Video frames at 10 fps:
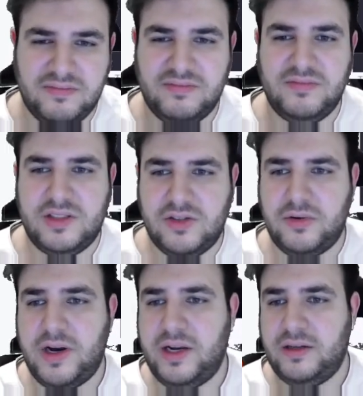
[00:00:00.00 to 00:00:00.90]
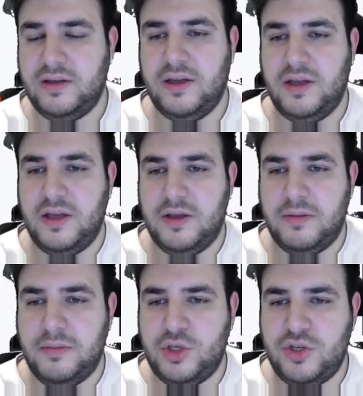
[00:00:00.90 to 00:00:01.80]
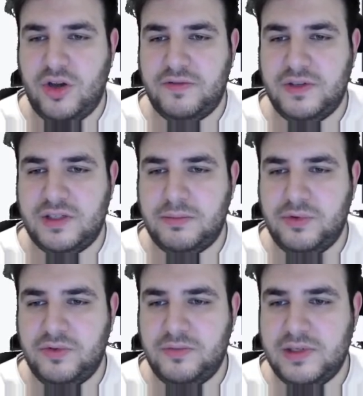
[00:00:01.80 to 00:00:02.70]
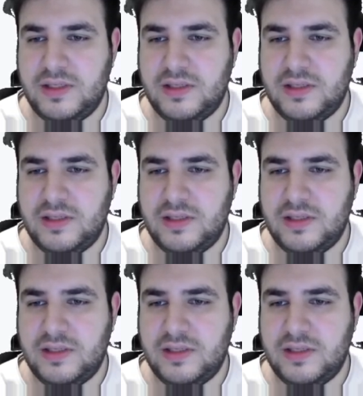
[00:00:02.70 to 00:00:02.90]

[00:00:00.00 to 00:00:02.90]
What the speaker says: It's all right. Mission office improvements.